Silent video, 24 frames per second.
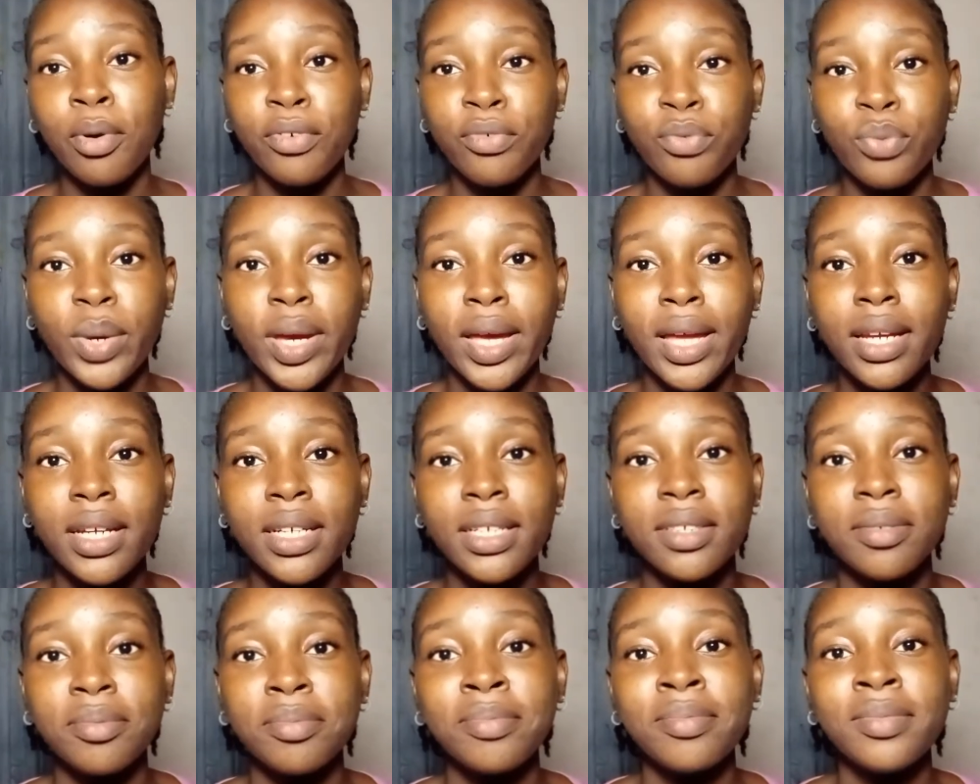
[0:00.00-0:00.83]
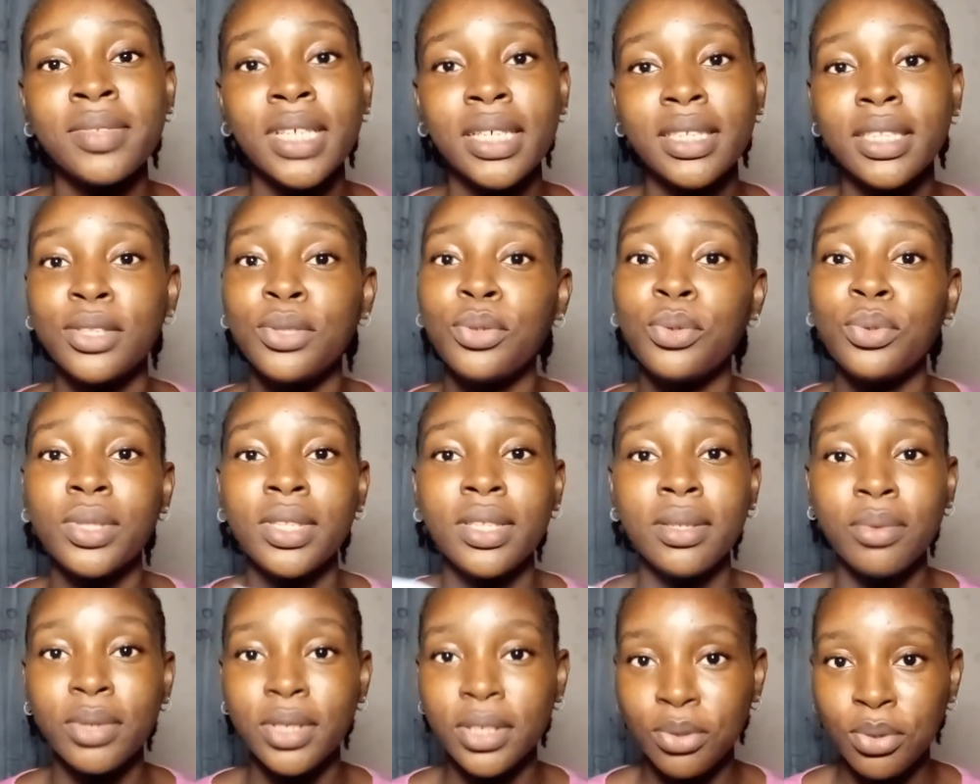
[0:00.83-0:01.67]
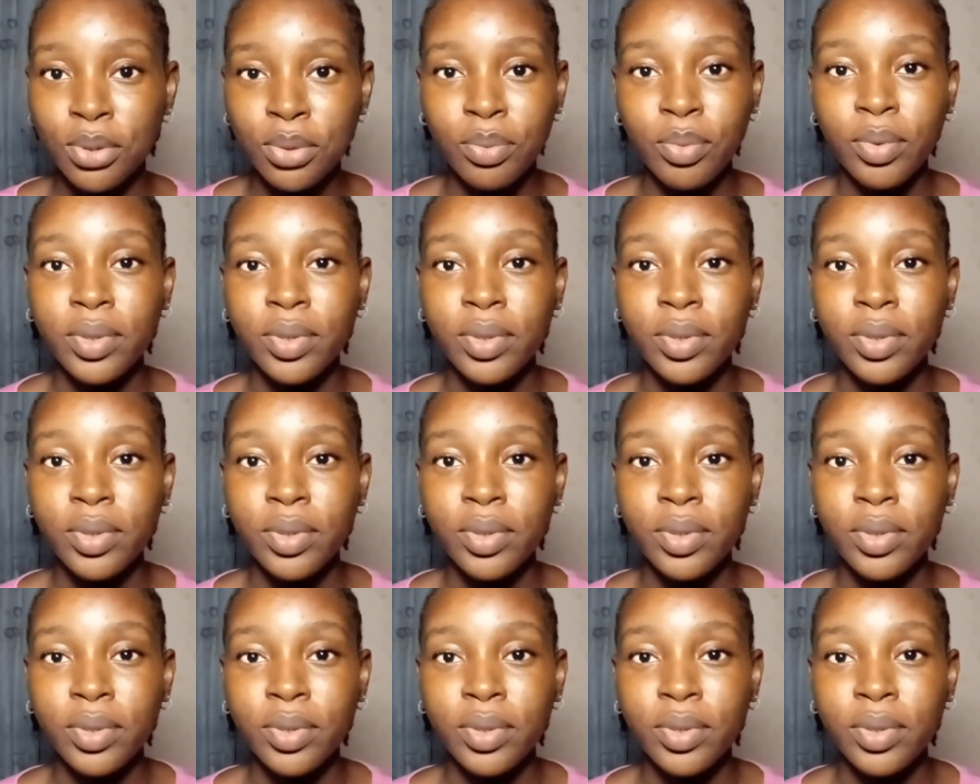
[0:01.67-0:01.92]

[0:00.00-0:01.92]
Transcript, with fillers: of when this whole thing was going,